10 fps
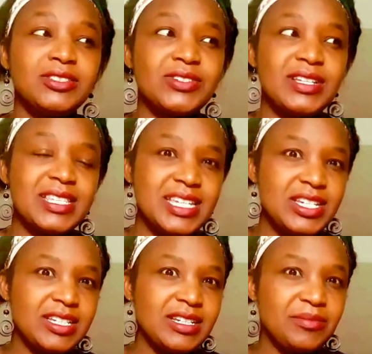
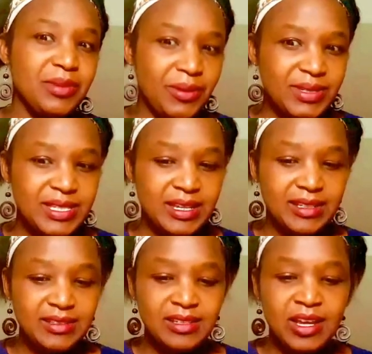transition in
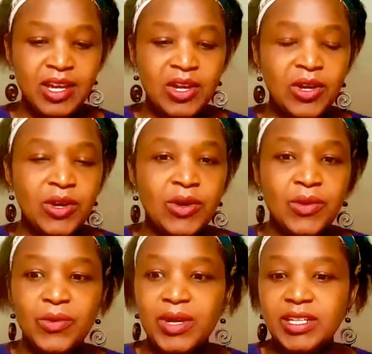process
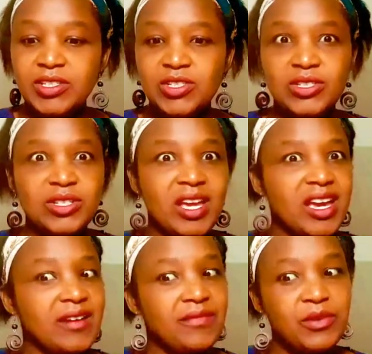which
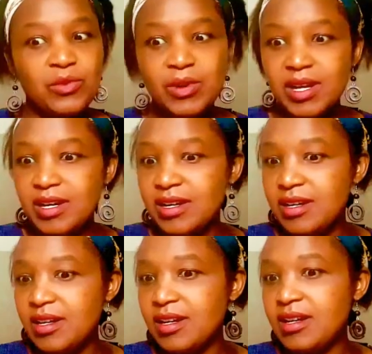
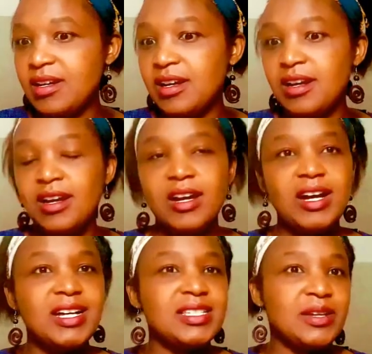everyone
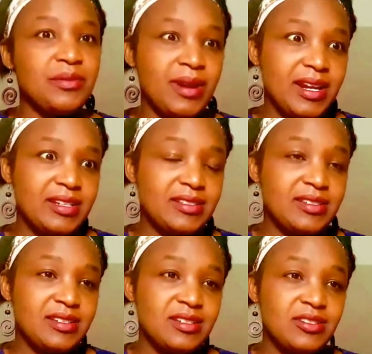has a
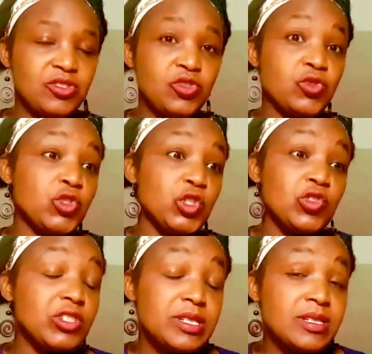right to
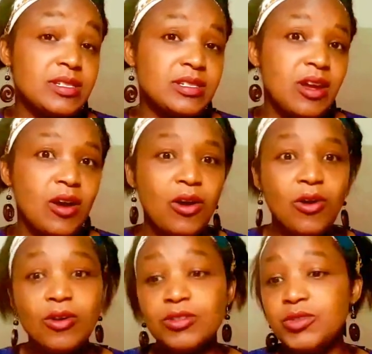choose
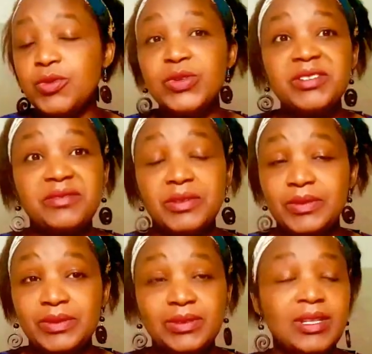or to
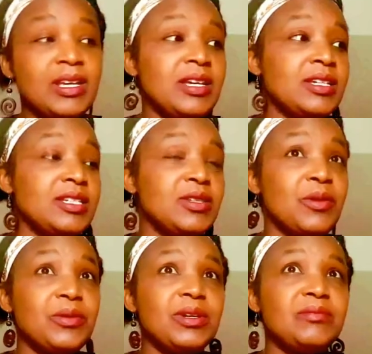refuse.
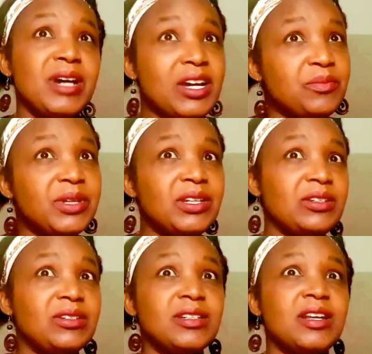So in my
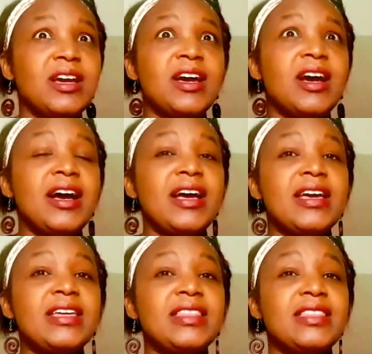opinion,
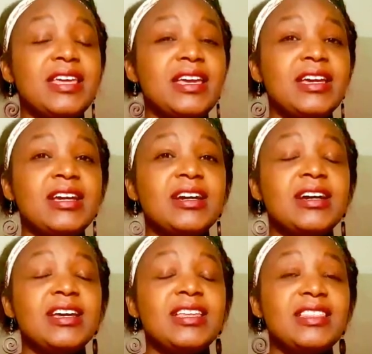I
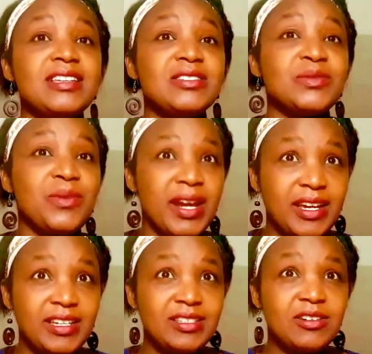think in this
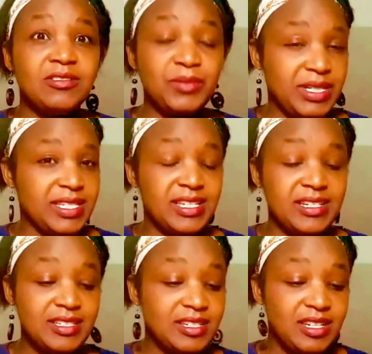rite of
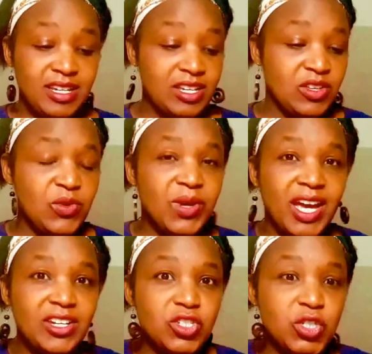passage, you
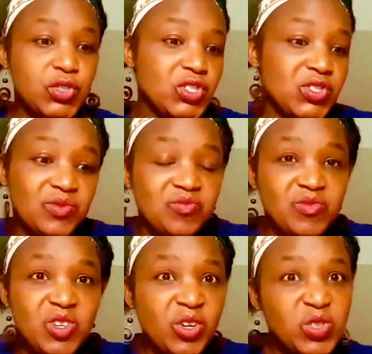can choose
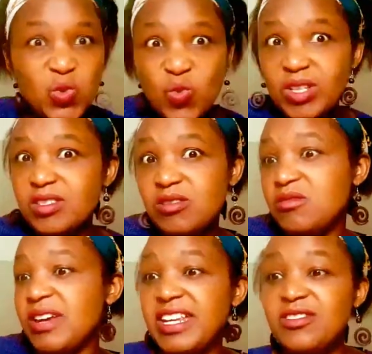not to want
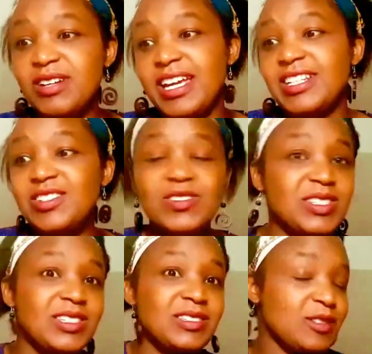to and you can
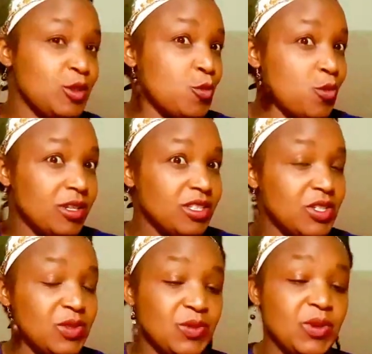choose to
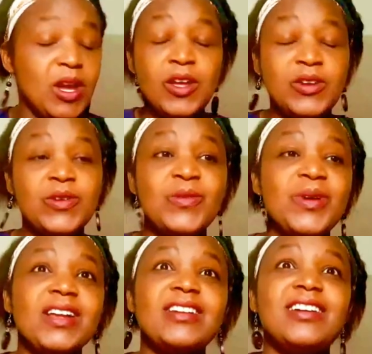want to. No
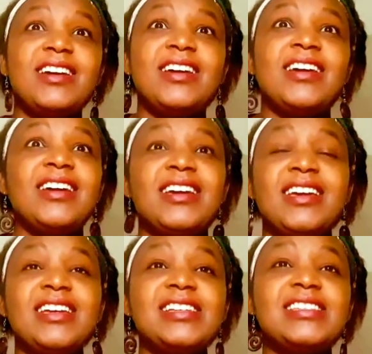one
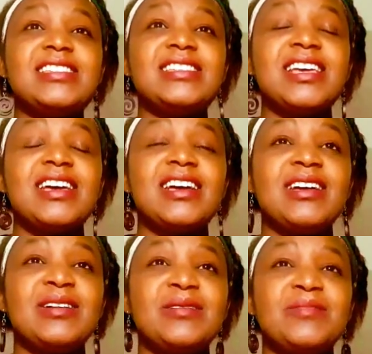is
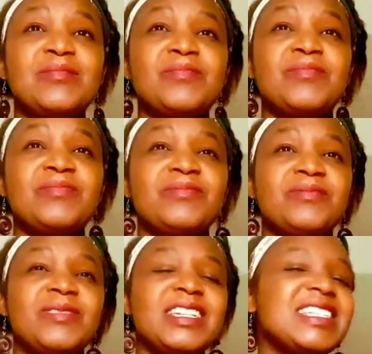
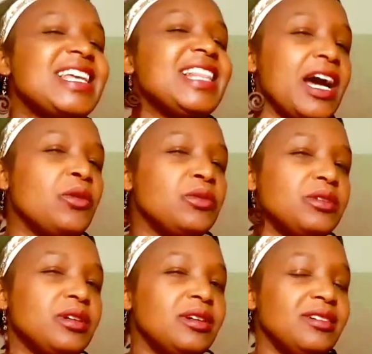um, is allowed